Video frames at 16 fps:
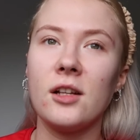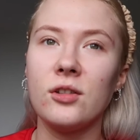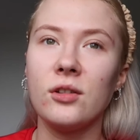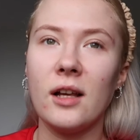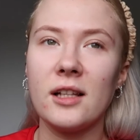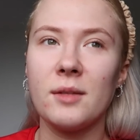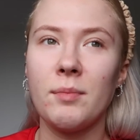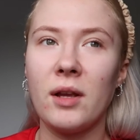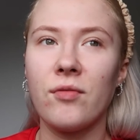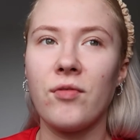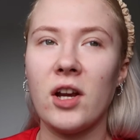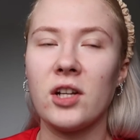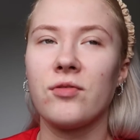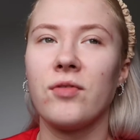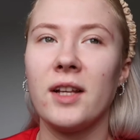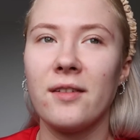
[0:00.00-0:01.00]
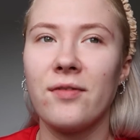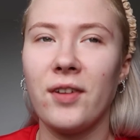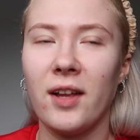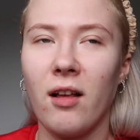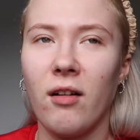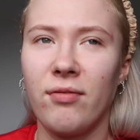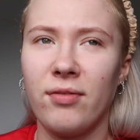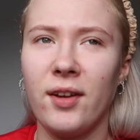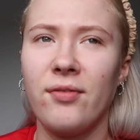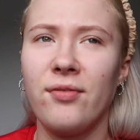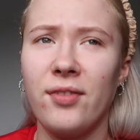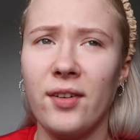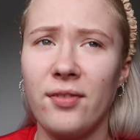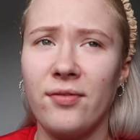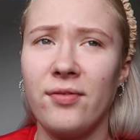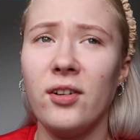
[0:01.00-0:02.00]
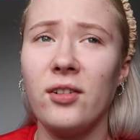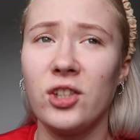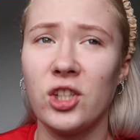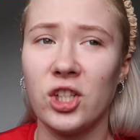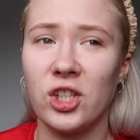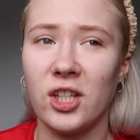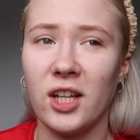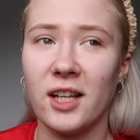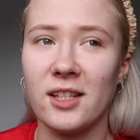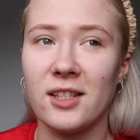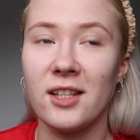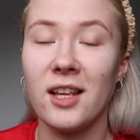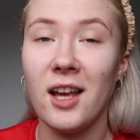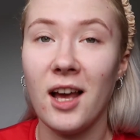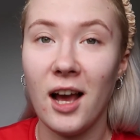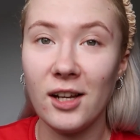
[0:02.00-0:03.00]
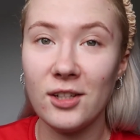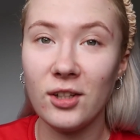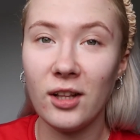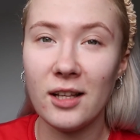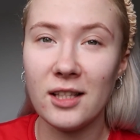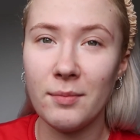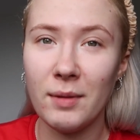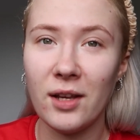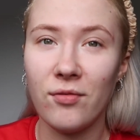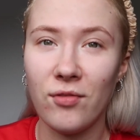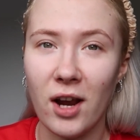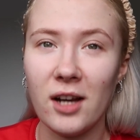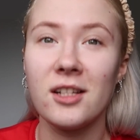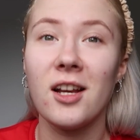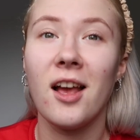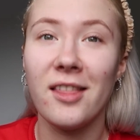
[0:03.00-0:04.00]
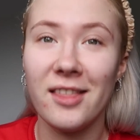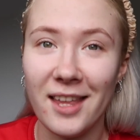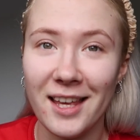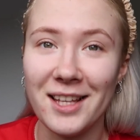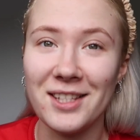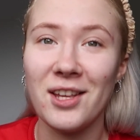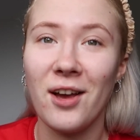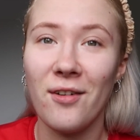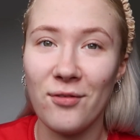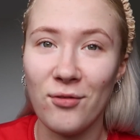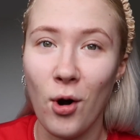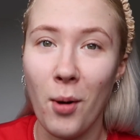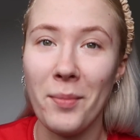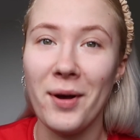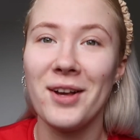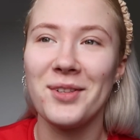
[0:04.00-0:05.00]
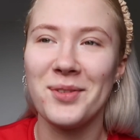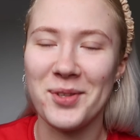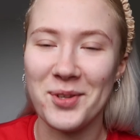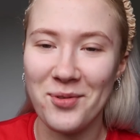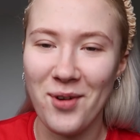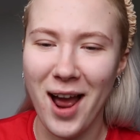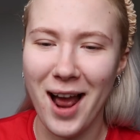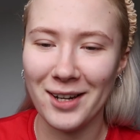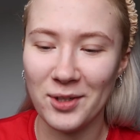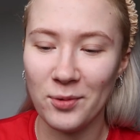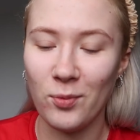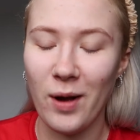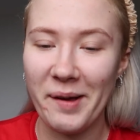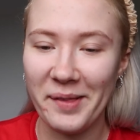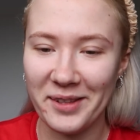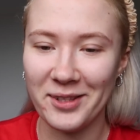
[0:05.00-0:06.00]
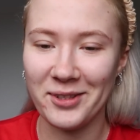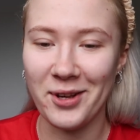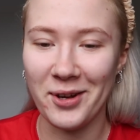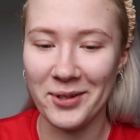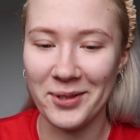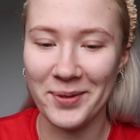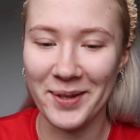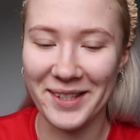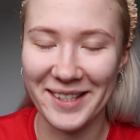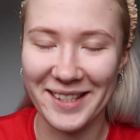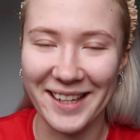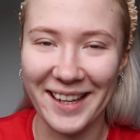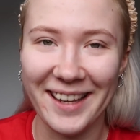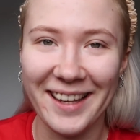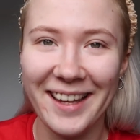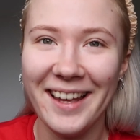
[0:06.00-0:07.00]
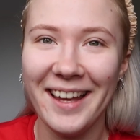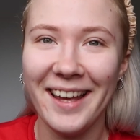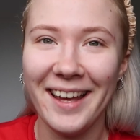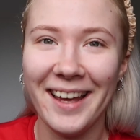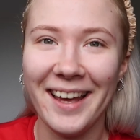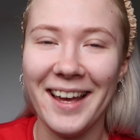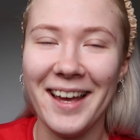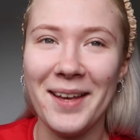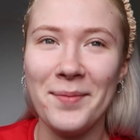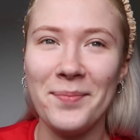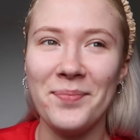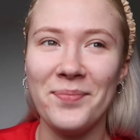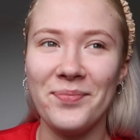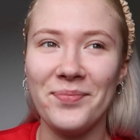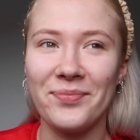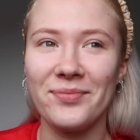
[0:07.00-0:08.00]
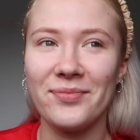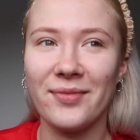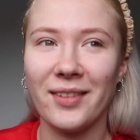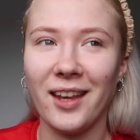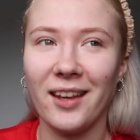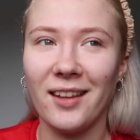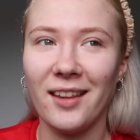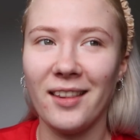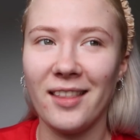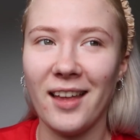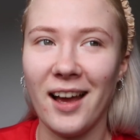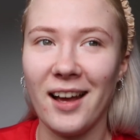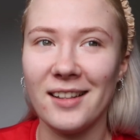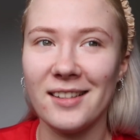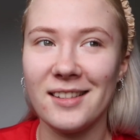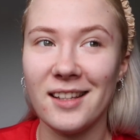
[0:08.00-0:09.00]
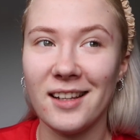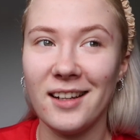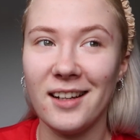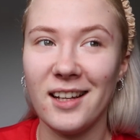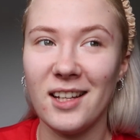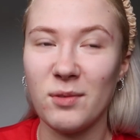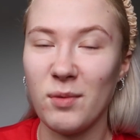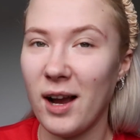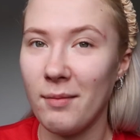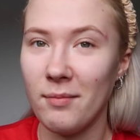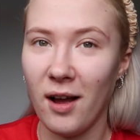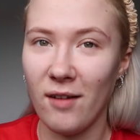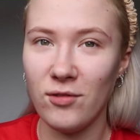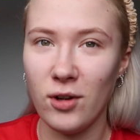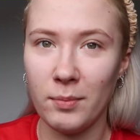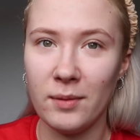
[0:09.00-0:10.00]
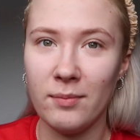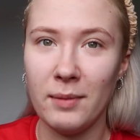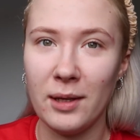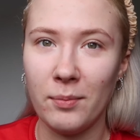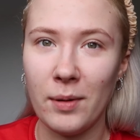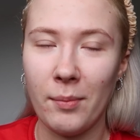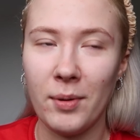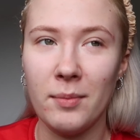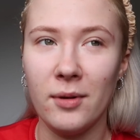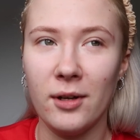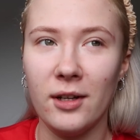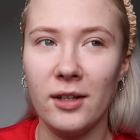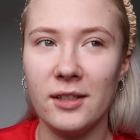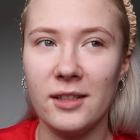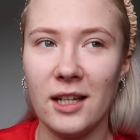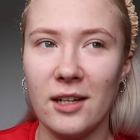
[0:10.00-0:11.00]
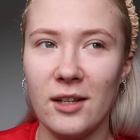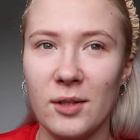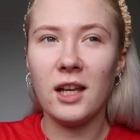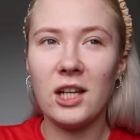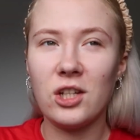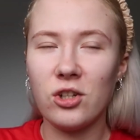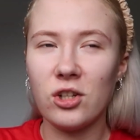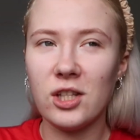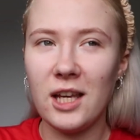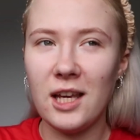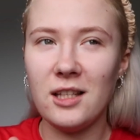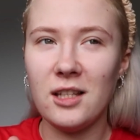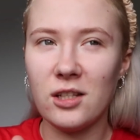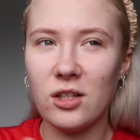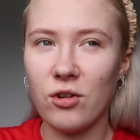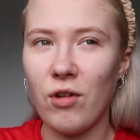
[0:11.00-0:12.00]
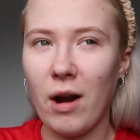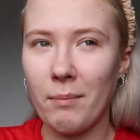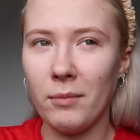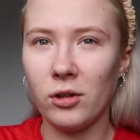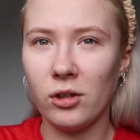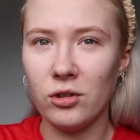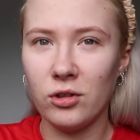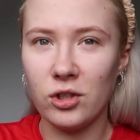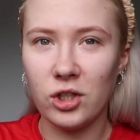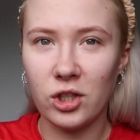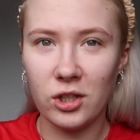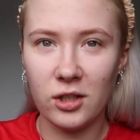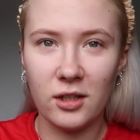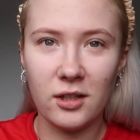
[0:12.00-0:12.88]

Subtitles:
I do like to make fresh fudge sticks, I do like to make fresh things from scratch. Wow, that's a tongue twister. That is why I've not been meal prepping my dinners. It's just easier to grab my lunch